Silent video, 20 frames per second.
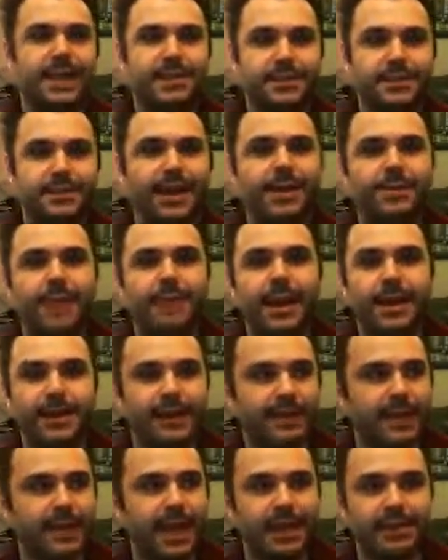
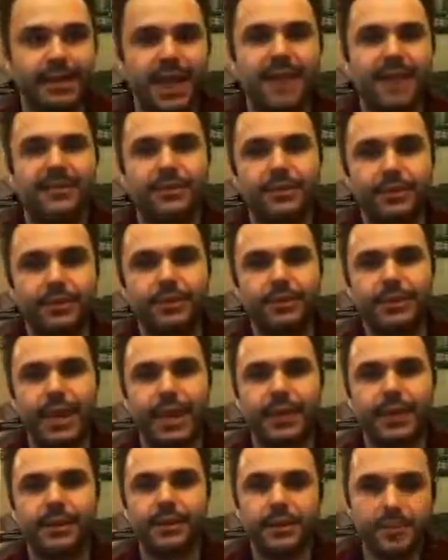mathematically glance AB
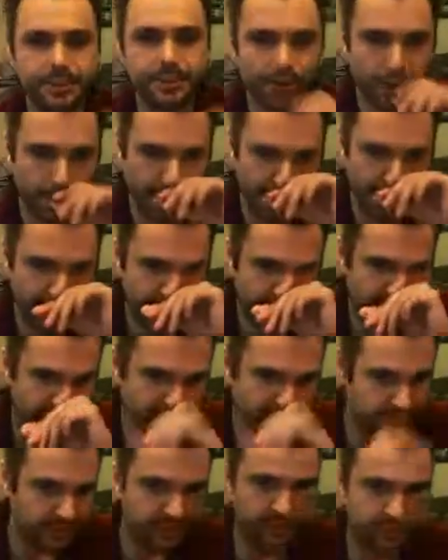14. So it
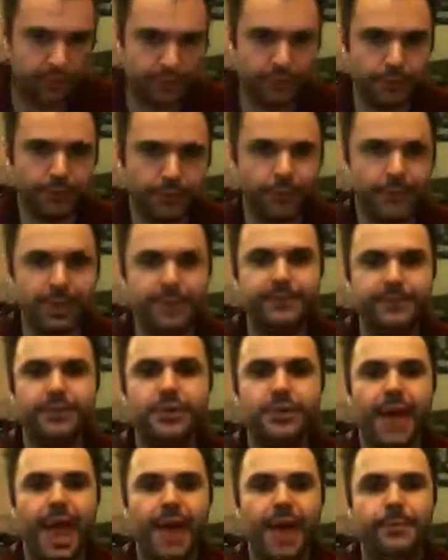gives
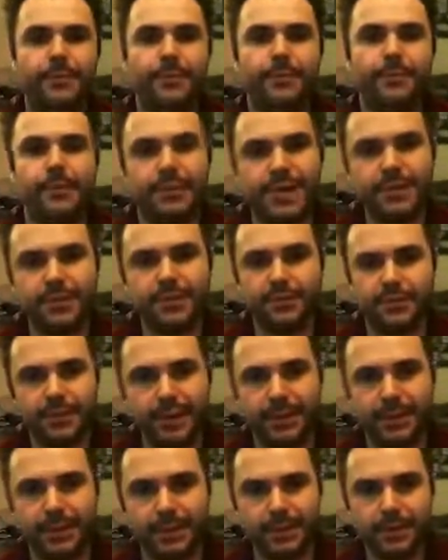you potential
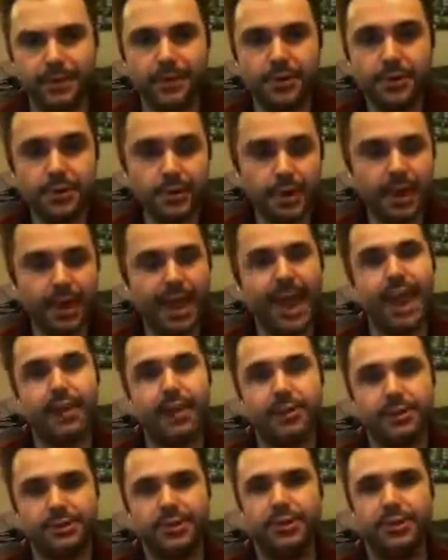for AP 2,
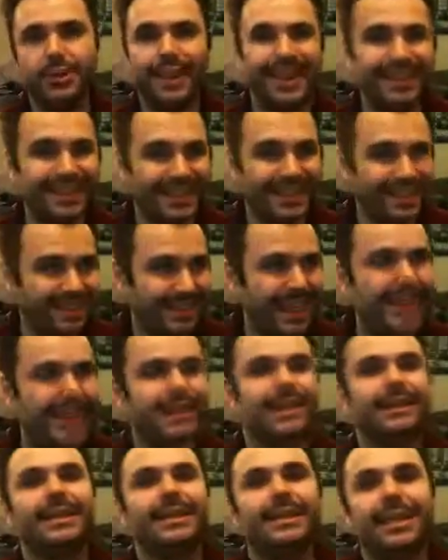and also
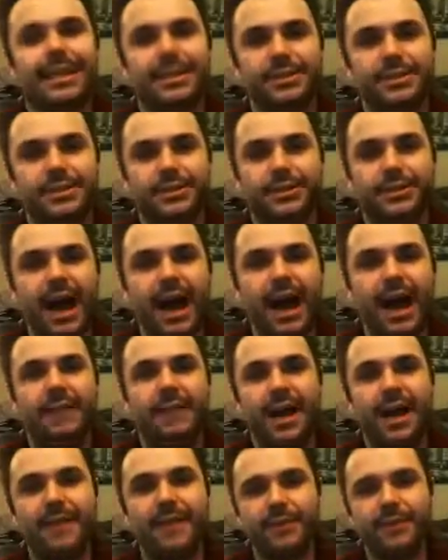technically lets you
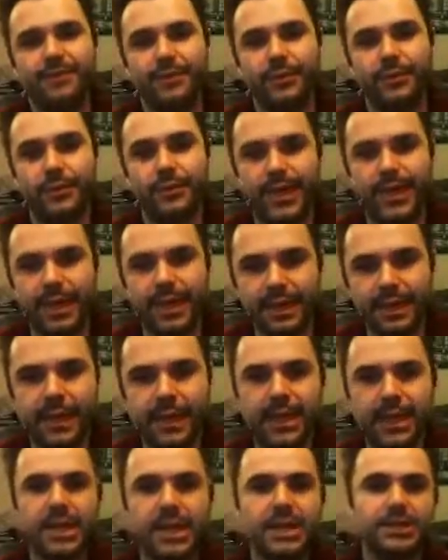harm AB 14.
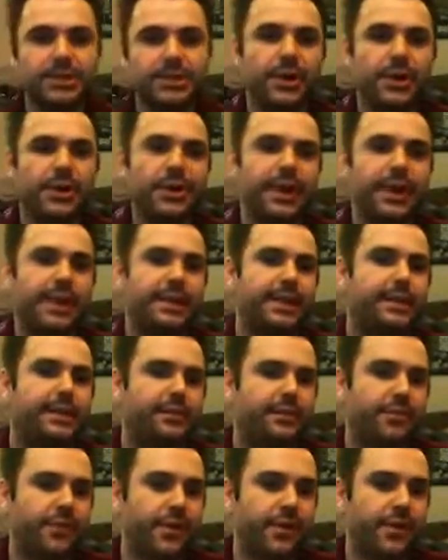So it gives
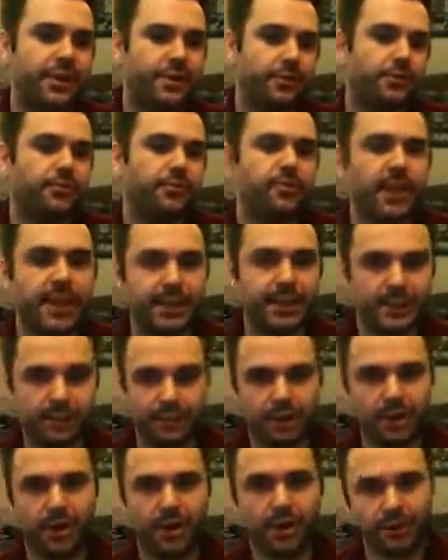you very good
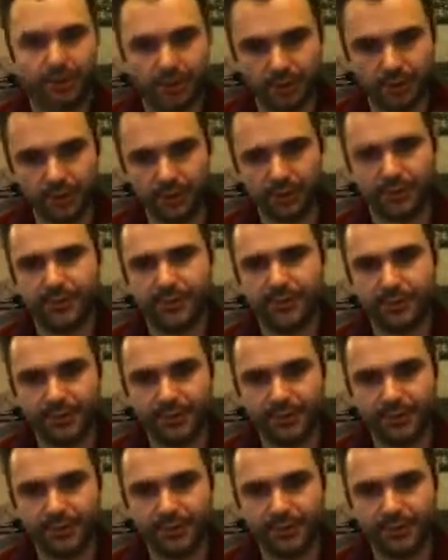reach on your